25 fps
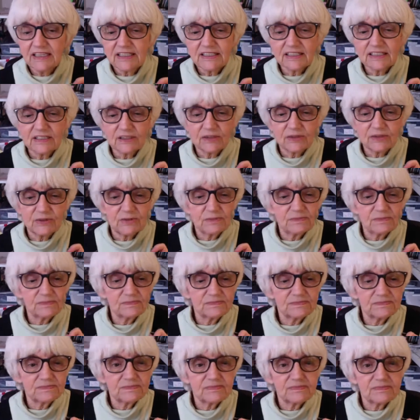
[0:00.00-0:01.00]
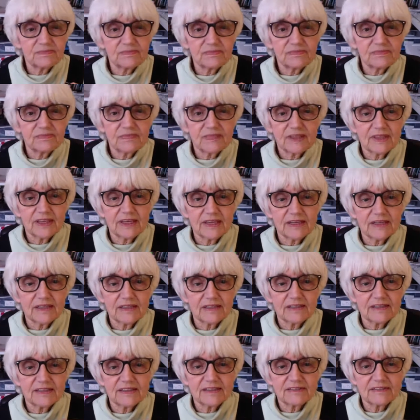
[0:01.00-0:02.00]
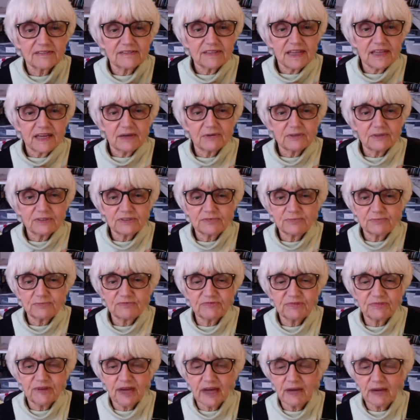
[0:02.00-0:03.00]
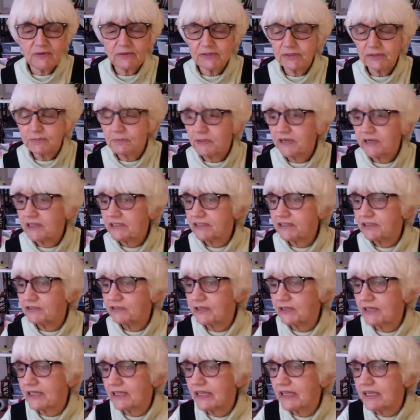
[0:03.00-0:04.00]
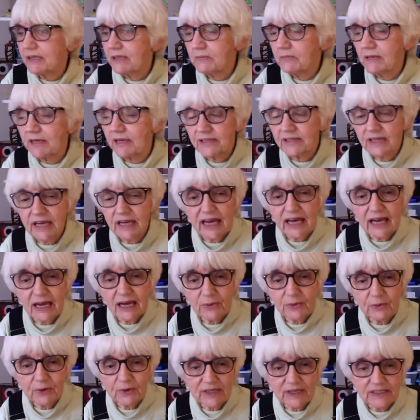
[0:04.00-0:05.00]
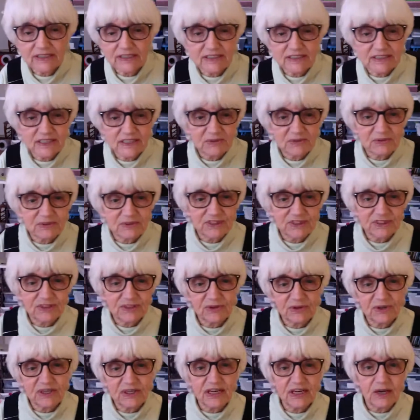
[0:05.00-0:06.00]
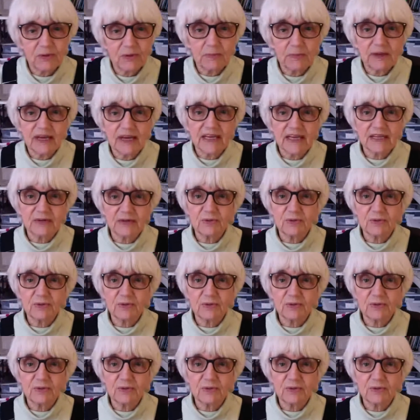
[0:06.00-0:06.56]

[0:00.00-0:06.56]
So, yeah, I was I was picturing him on the highways, and they were showing how bad